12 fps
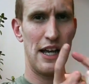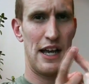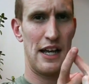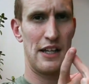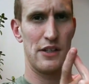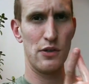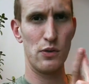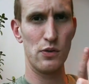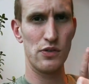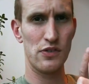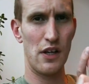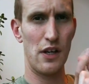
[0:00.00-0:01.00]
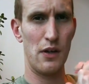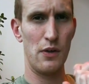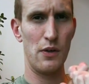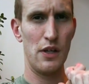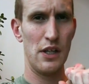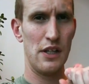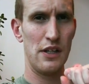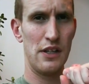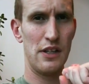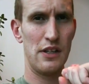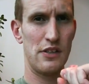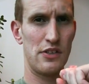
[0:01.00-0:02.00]
and also
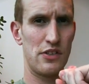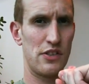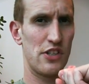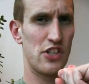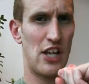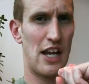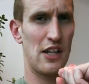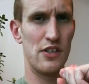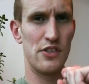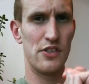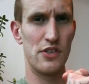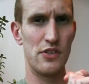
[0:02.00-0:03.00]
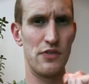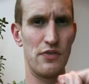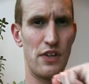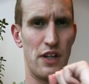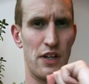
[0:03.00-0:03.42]
the challenge of